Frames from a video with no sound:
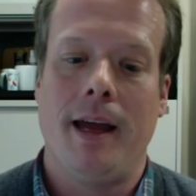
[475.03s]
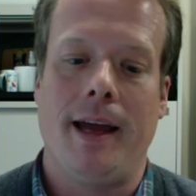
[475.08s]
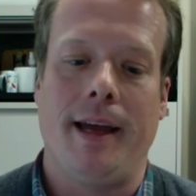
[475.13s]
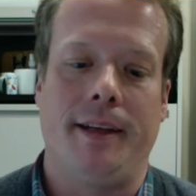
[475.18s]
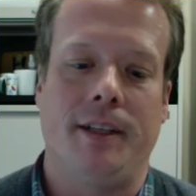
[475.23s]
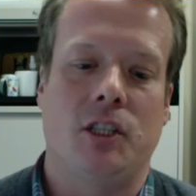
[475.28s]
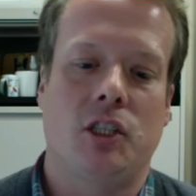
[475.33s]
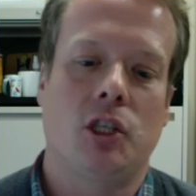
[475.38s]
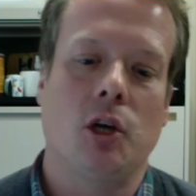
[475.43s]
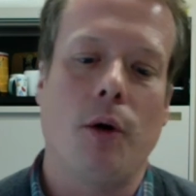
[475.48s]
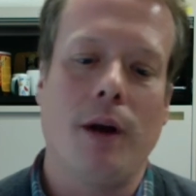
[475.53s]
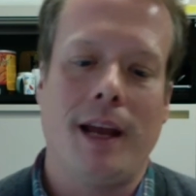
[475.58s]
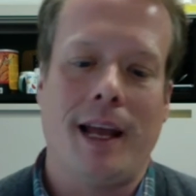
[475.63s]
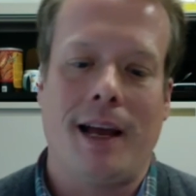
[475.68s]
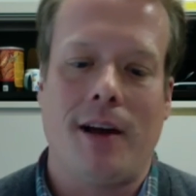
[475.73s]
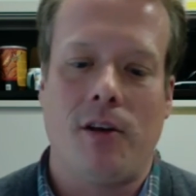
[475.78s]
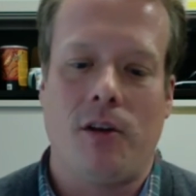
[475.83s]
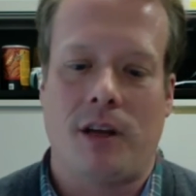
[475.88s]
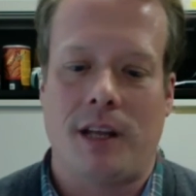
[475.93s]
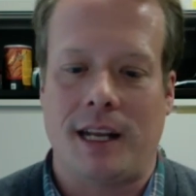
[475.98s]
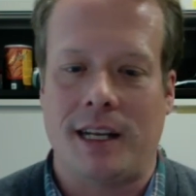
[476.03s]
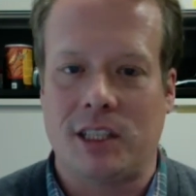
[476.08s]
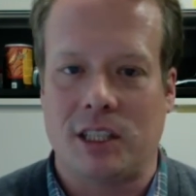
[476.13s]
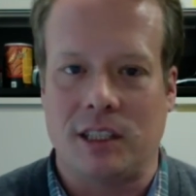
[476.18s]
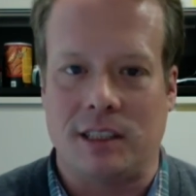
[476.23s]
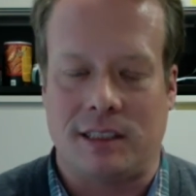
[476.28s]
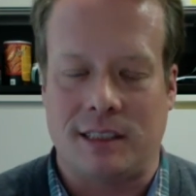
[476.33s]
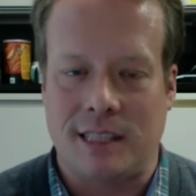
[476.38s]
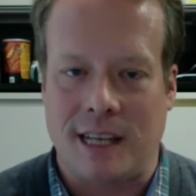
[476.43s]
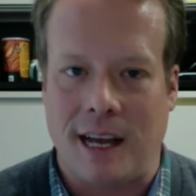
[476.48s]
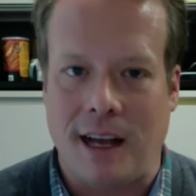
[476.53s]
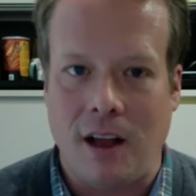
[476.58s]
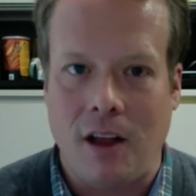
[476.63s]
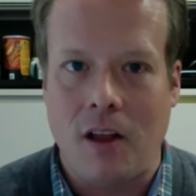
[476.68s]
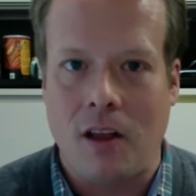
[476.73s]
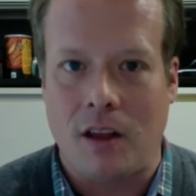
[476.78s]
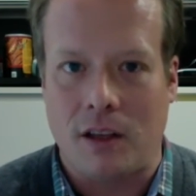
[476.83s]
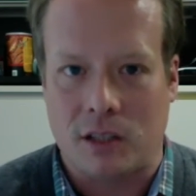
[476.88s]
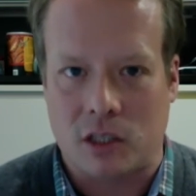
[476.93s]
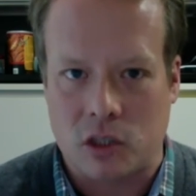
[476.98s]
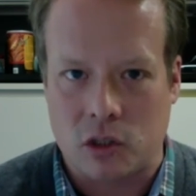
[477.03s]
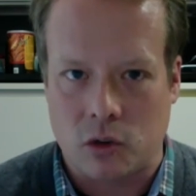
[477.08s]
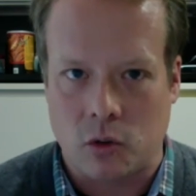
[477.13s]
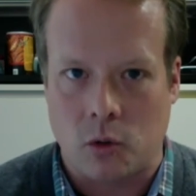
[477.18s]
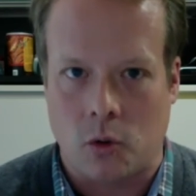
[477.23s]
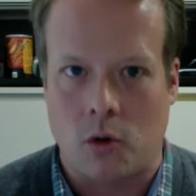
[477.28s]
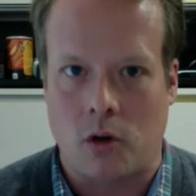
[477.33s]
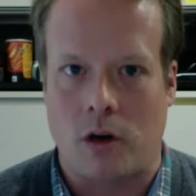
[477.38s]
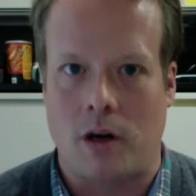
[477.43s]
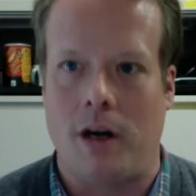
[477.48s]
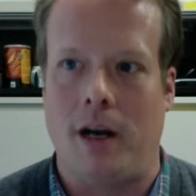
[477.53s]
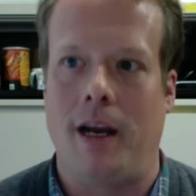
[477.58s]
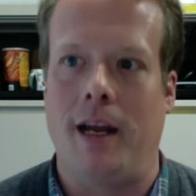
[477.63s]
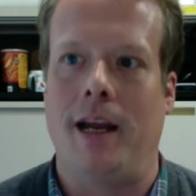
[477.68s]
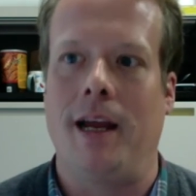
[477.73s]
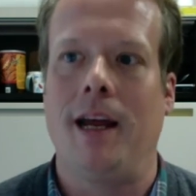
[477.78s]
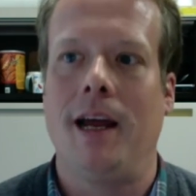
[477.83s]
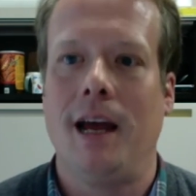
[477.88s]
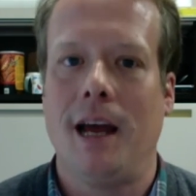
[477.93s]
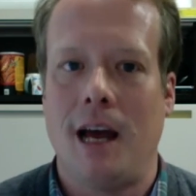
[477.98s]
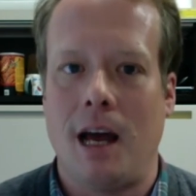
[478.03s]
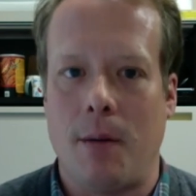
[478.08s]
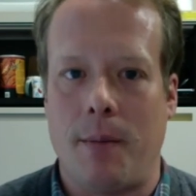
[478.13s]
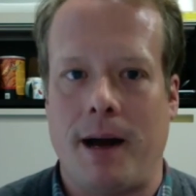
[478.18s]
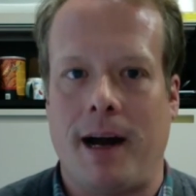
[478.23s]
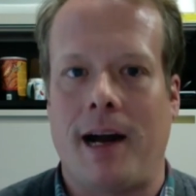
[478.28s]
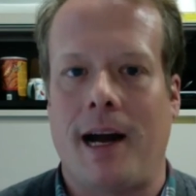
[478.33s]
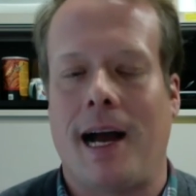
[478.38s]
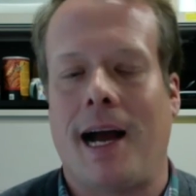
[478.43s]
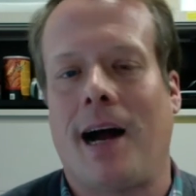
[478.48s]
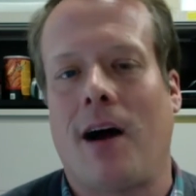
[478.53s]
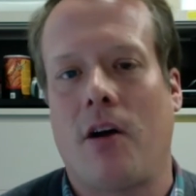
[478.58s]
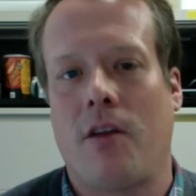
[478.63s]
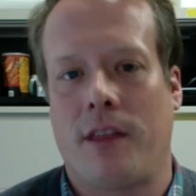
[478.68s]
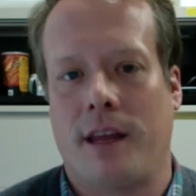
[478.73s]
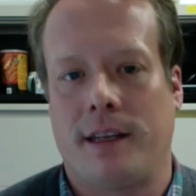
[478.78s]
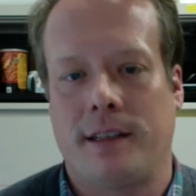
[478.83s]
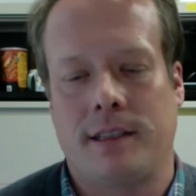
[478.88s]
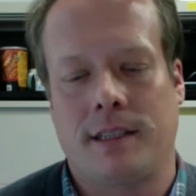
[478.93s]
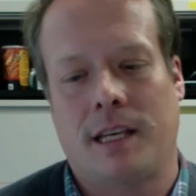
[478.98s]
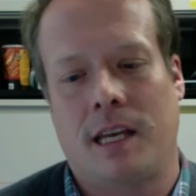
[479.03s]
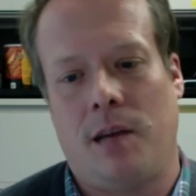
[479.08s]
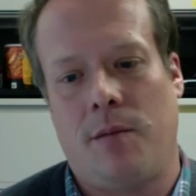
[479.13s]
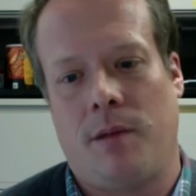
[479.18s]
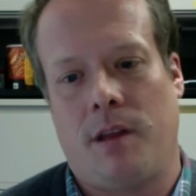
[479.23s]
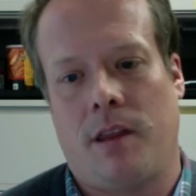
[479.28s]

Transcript: and showing how you can actually tell a story about how that schema